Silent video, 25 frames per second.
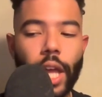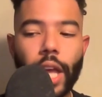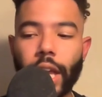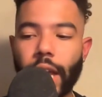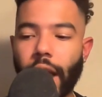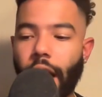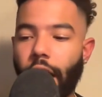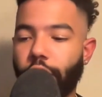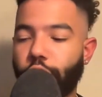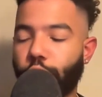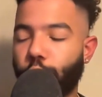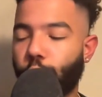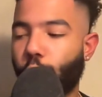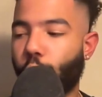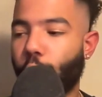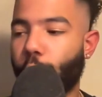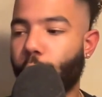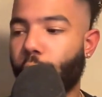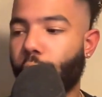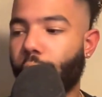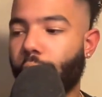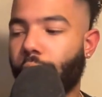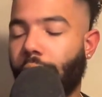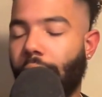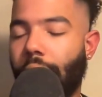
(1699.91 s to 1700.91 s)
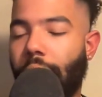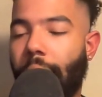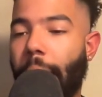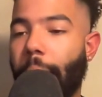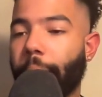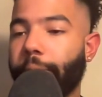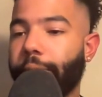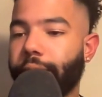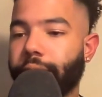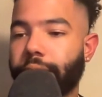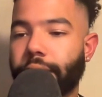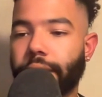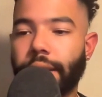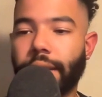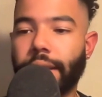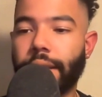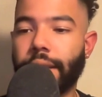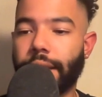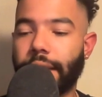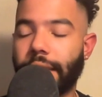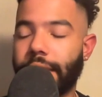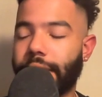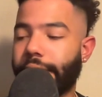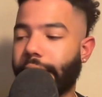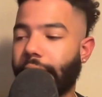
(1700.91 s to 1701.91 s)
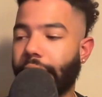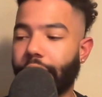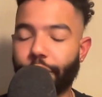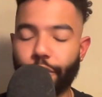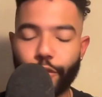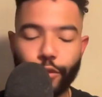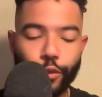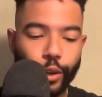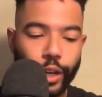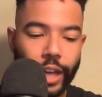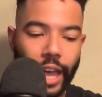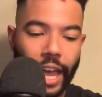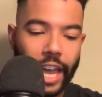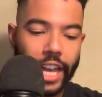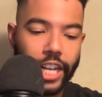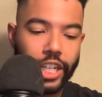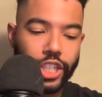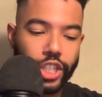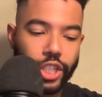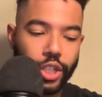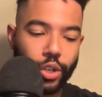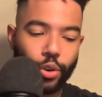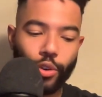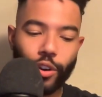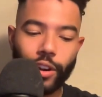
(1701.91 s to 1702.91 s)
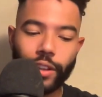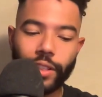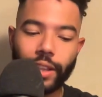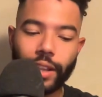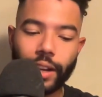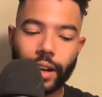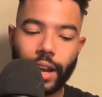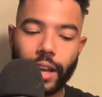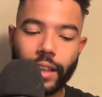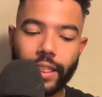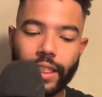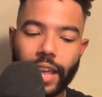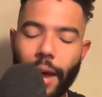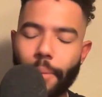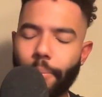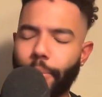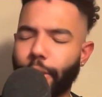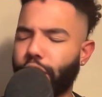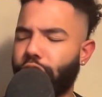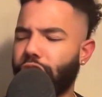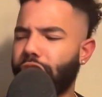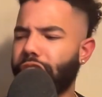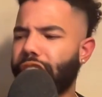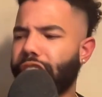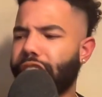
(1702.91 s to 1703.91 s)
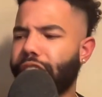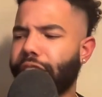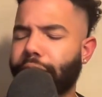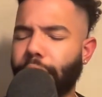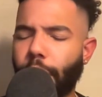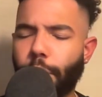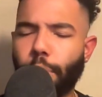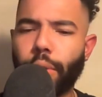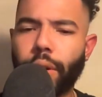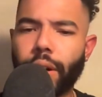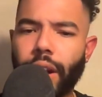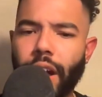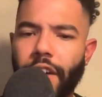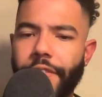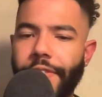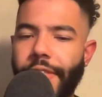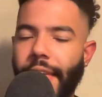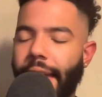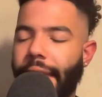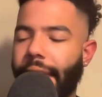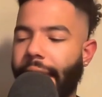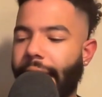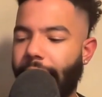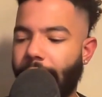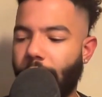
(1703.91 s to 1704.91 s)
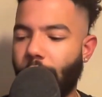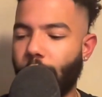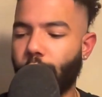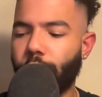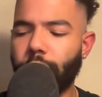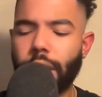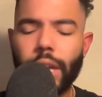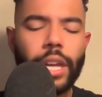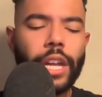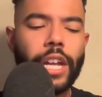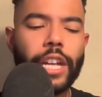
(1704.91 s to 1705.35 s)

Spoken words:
Kyle Schwarber, obviously he's not a free agent or anything like that, but just someone of that elk,